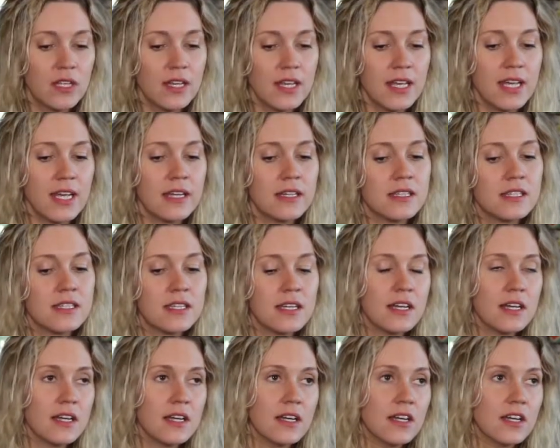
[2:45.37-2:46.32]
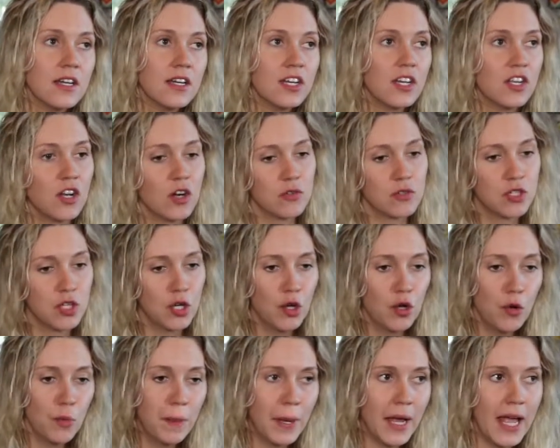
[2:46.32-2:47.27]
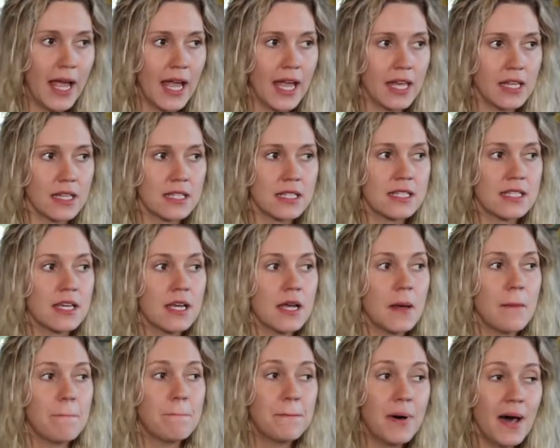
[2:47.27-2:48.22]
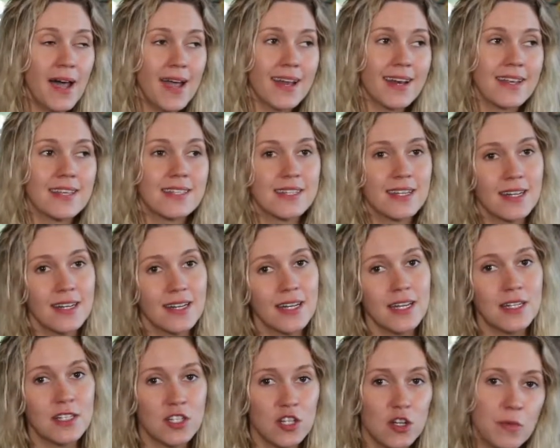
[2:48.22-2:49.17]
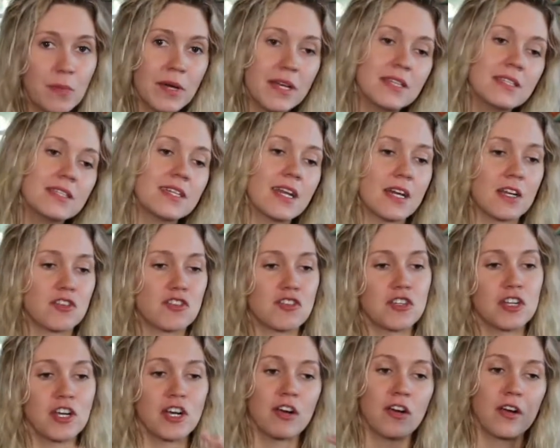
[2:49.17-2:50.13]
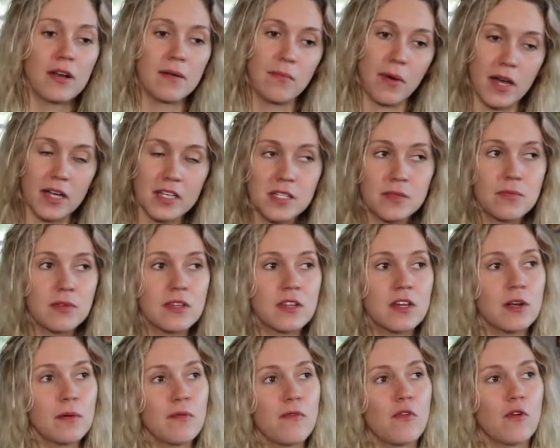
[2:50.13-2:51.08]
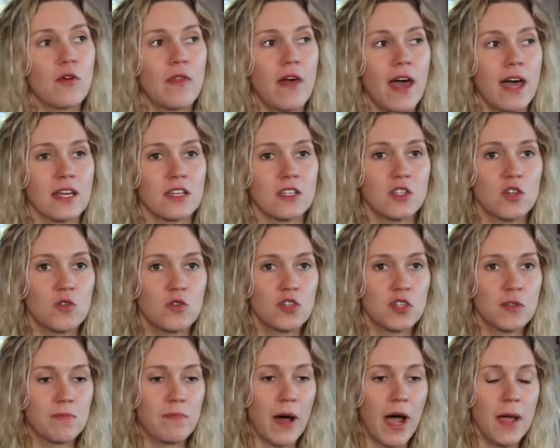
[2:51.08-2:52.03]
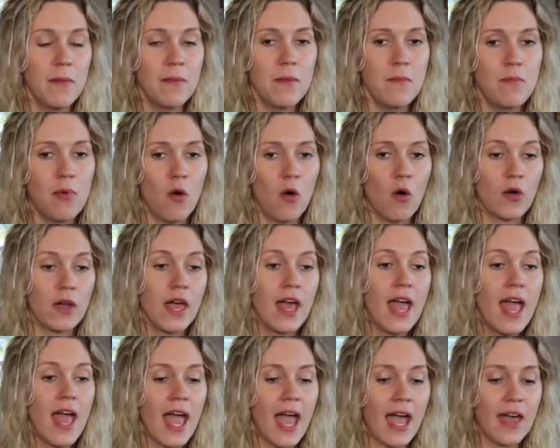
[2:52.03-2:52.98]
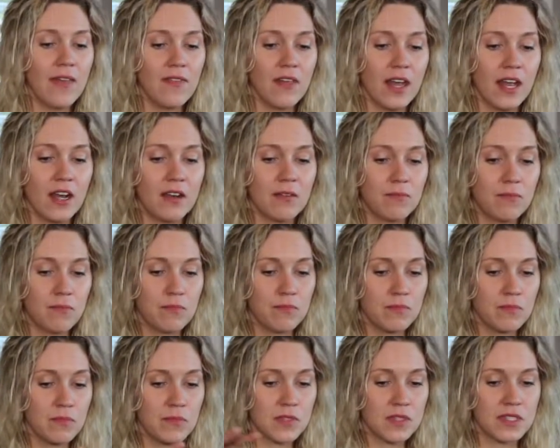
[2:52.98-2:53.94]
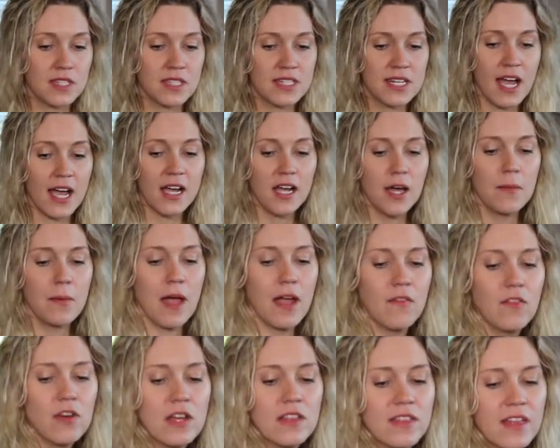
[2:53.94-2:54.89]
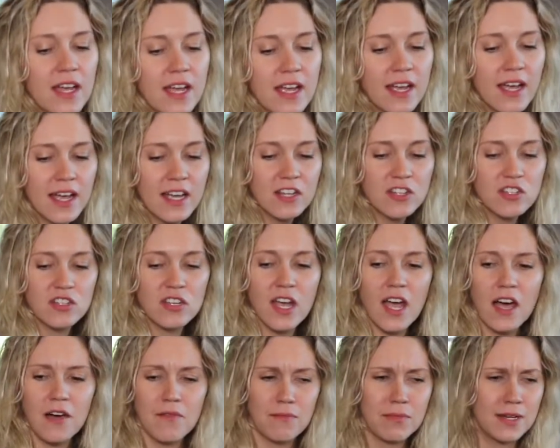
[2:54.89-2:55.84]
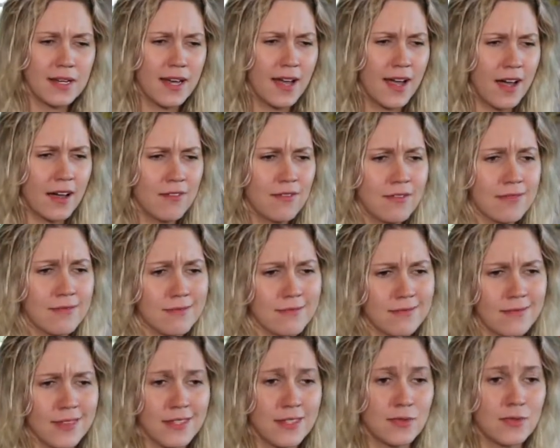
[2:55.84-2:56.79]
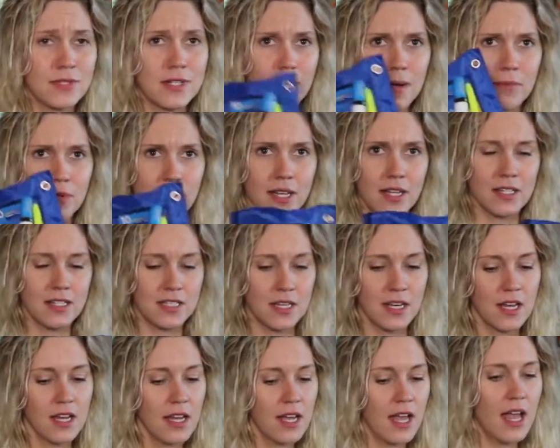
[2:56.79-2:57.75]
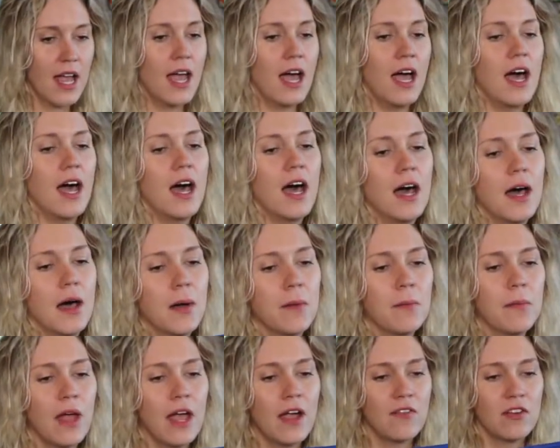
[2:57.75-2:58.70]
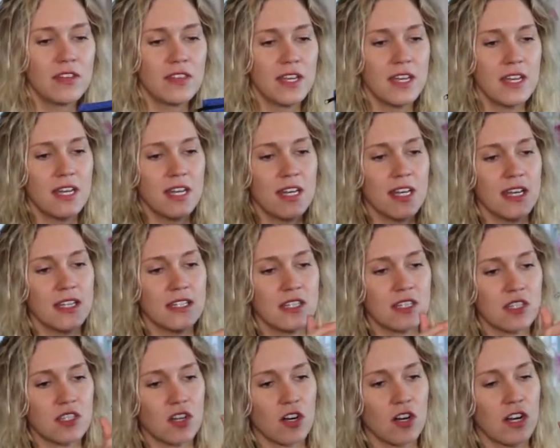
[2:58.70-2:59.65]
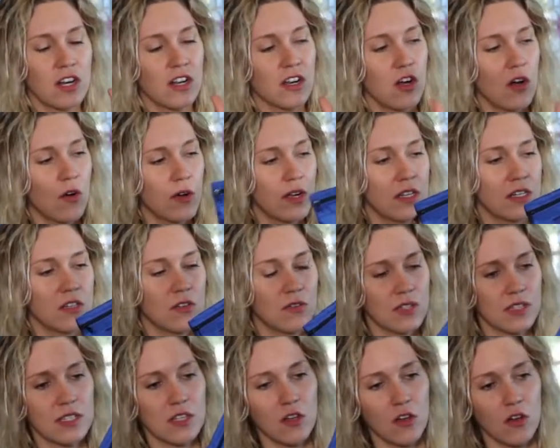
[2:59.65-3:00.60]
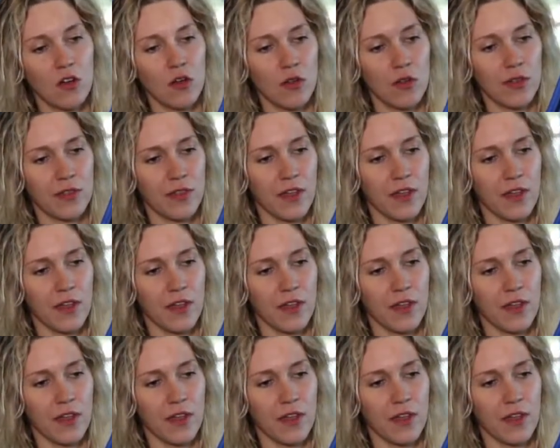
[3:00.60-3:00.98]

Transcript: needs 2 pens, but he's gonna need 2 pens next year and possibly the year before that. So just buy them in bulk and then stack up everything. Actually happened to have, this was not planned. Everything he needs is starting to go into his little